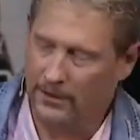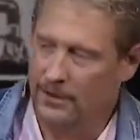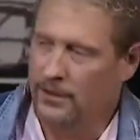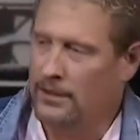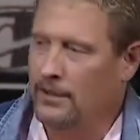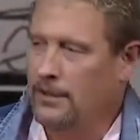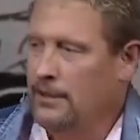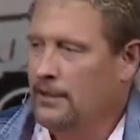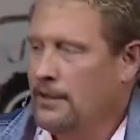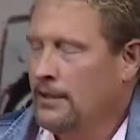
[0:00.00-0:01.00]

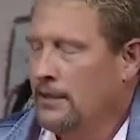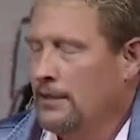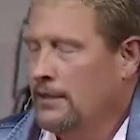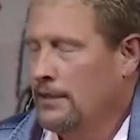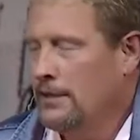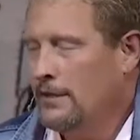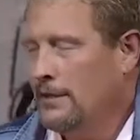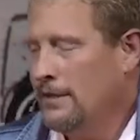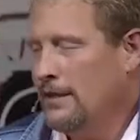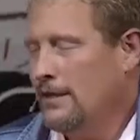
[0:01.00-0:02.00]

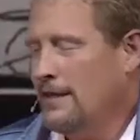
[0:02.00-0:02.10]
(silence)